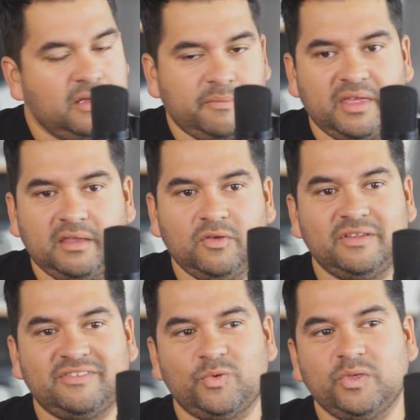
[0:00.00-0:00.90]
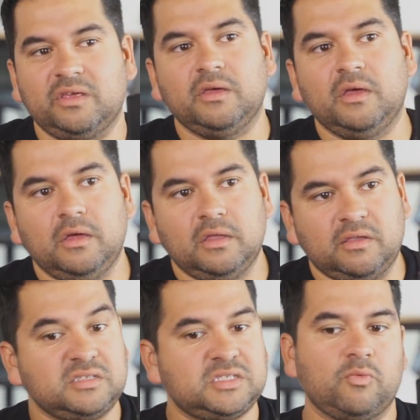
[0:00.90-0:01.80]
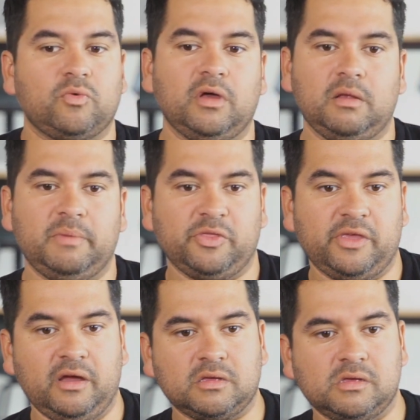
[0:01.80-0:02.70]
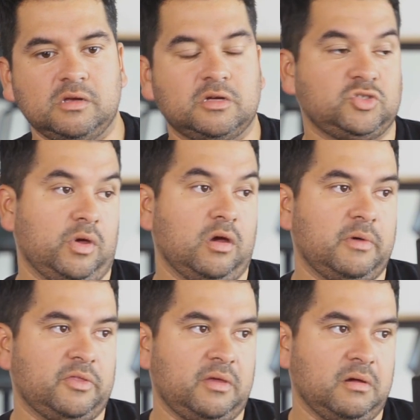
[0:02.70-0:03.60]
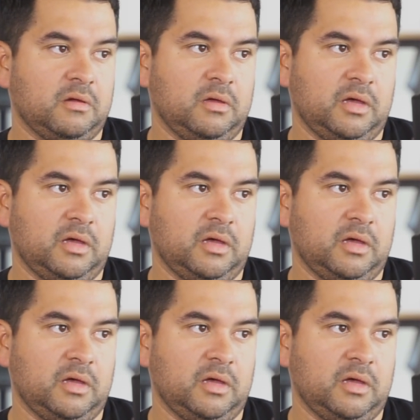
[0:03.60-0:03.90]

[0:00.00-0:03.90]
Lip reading: I'm be like, dude, it's really, not to say we're not about the haircut here, because we are about the haircut.